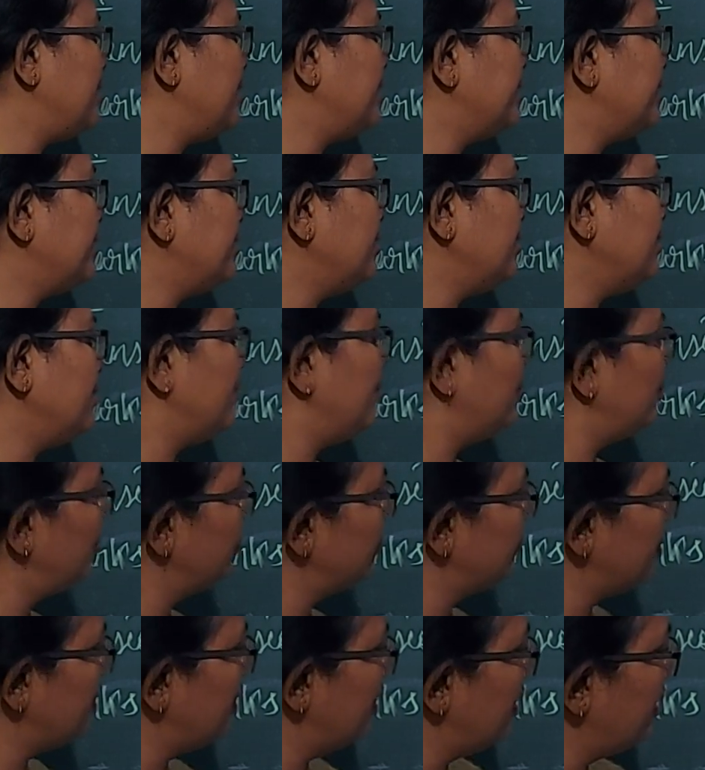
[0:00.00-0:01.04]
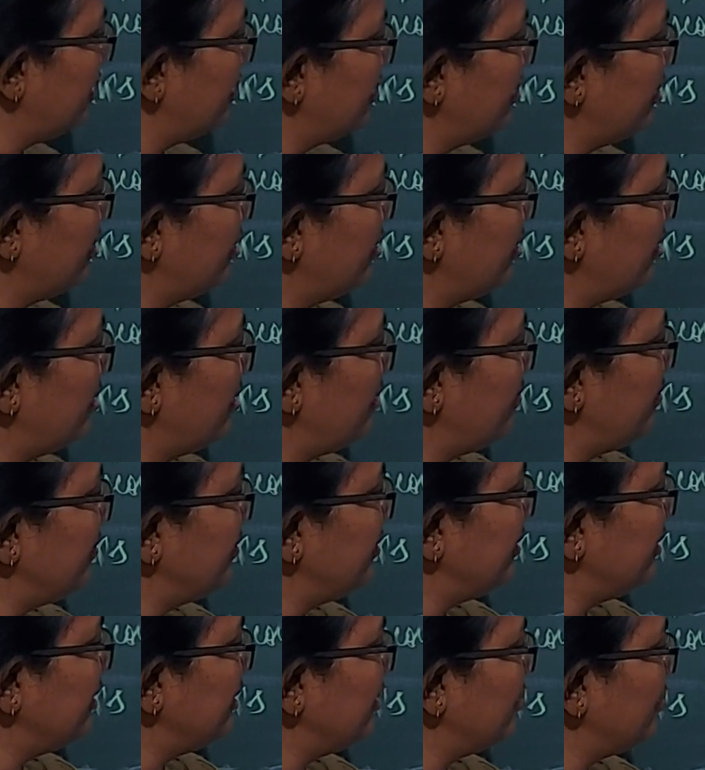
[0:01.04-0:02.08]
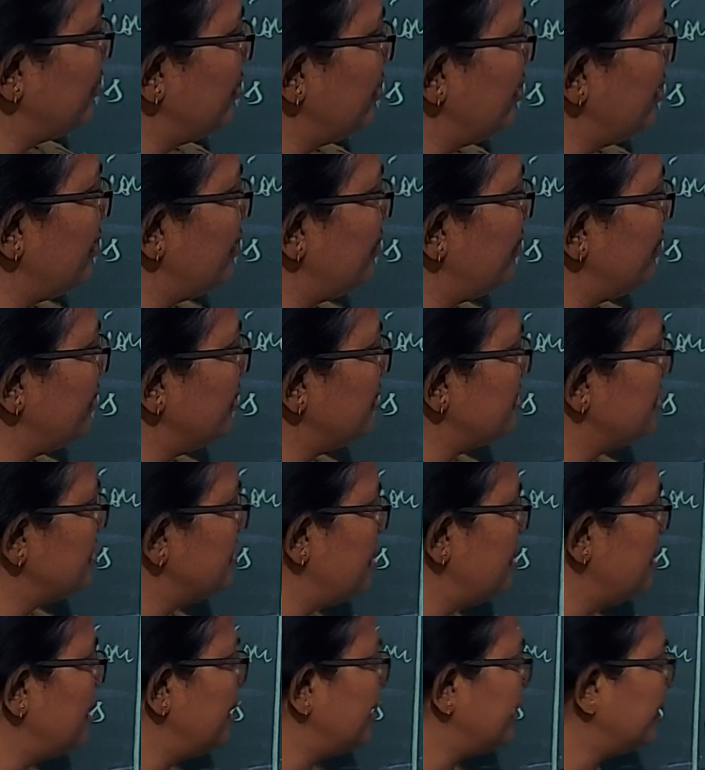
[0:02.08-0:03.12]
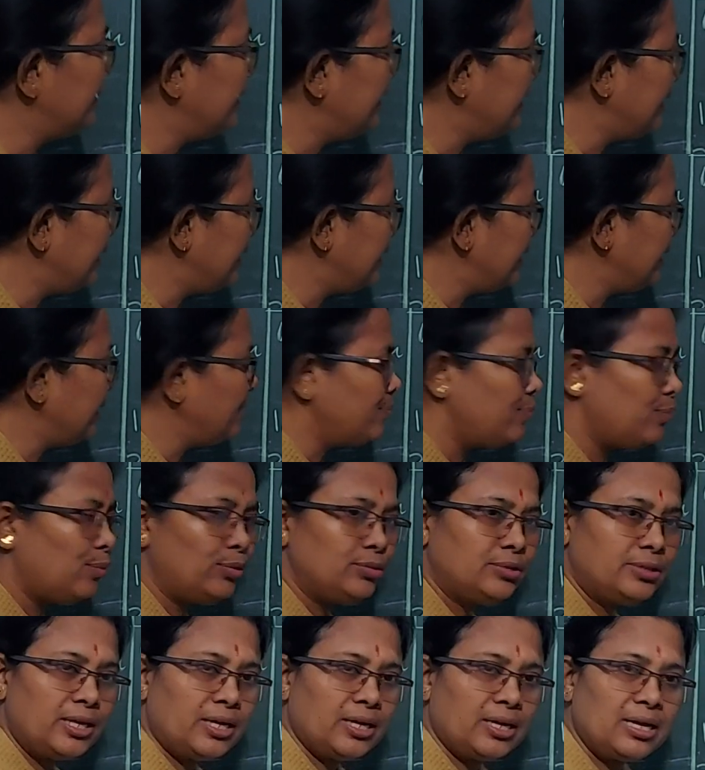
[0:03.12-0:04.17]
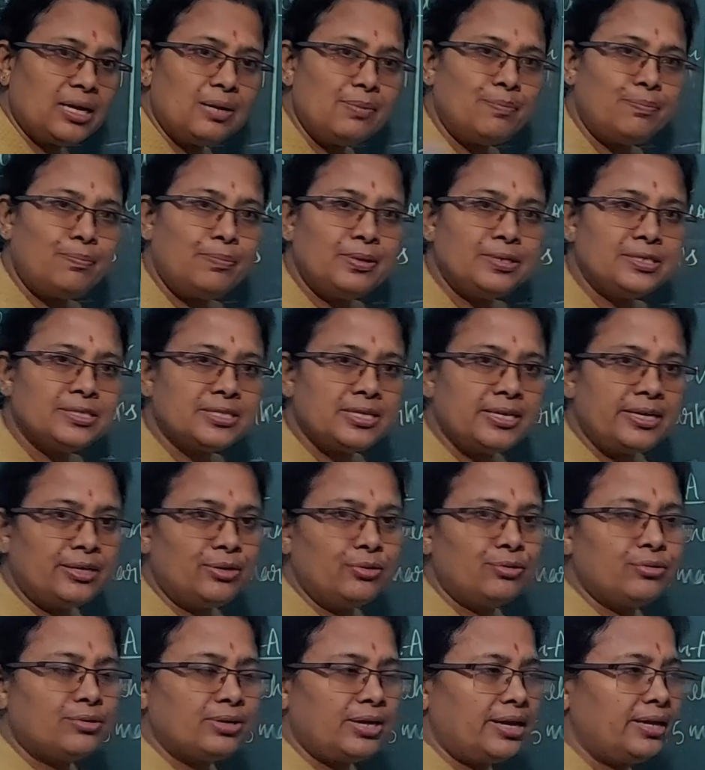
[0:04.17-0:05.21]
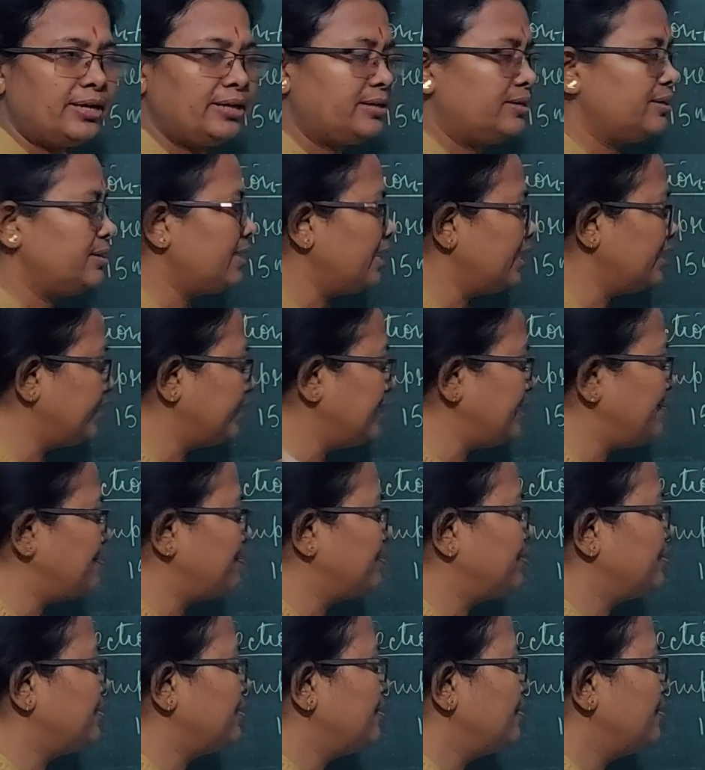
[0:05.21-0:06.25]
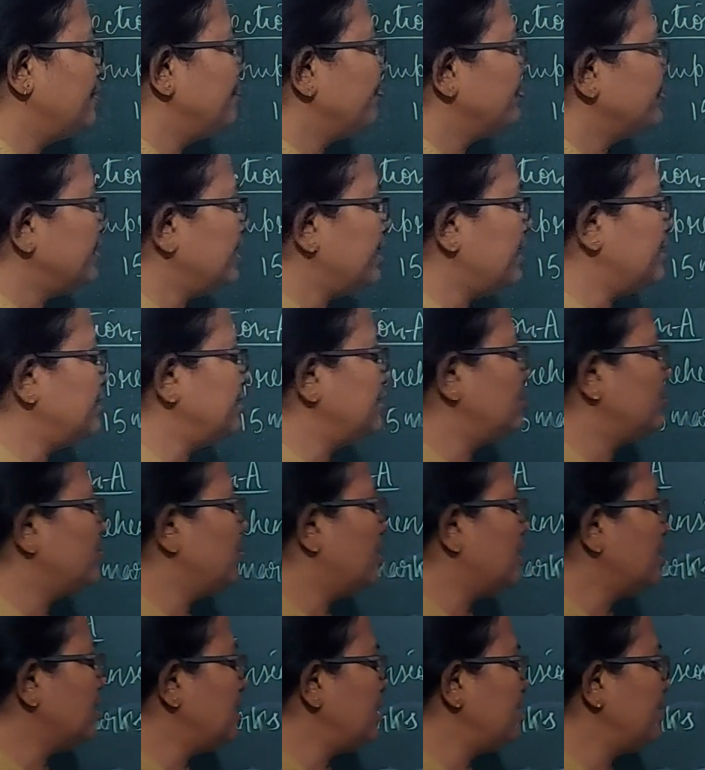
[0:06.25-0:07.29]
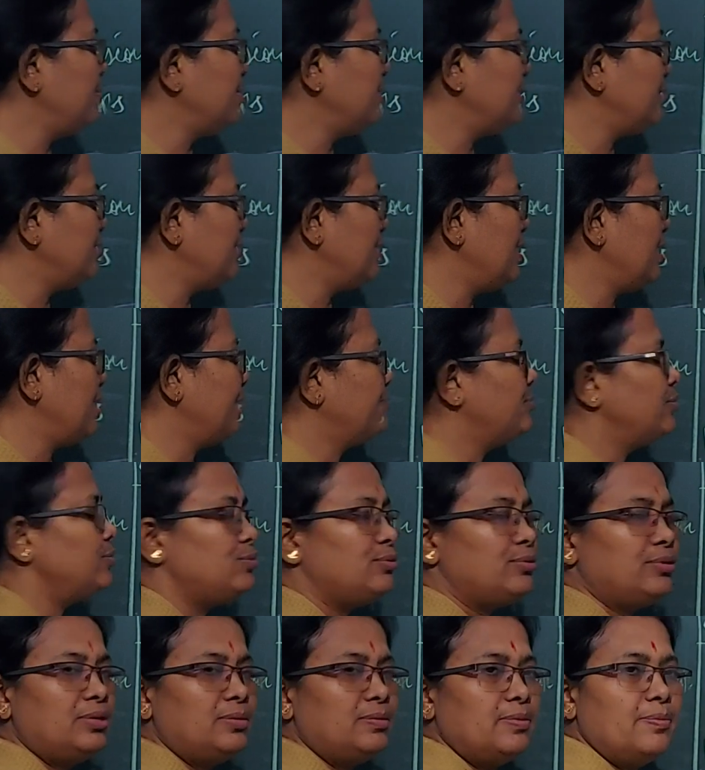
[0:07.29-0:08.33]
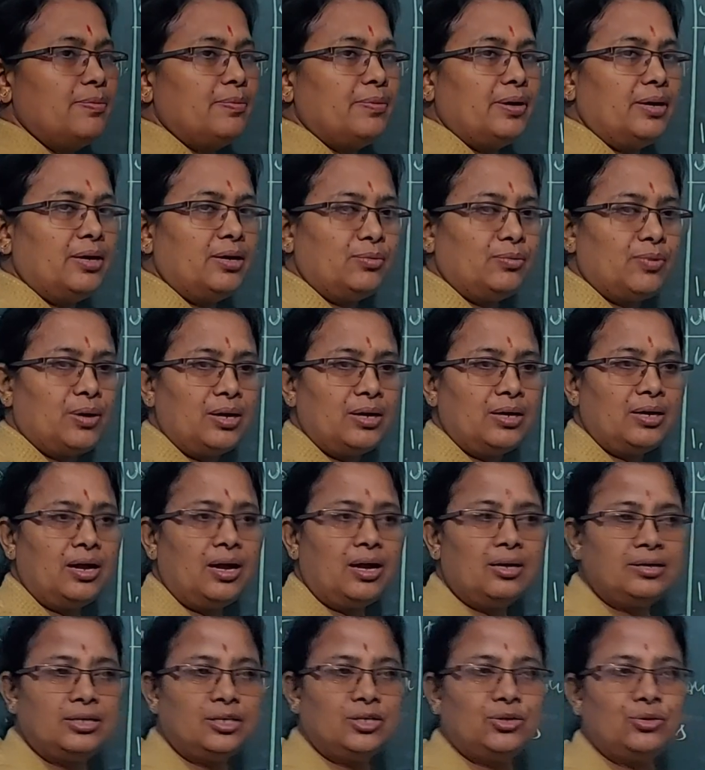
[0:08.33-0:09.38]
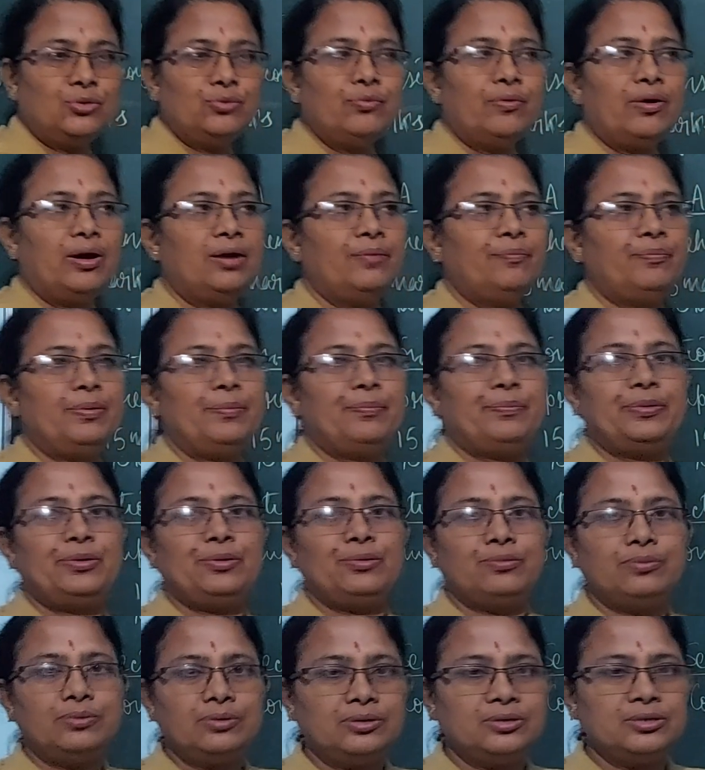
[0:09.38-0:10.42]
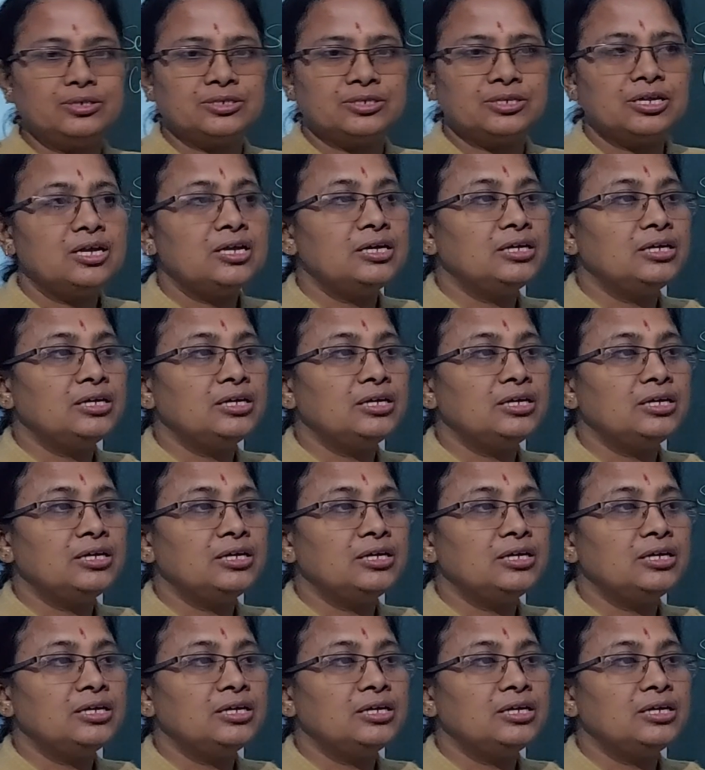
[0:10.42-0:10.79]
letter, both are having the equal numbers. 10, both are compulsory to write, attempt. And the word limit you have to remember 100 to 150 words.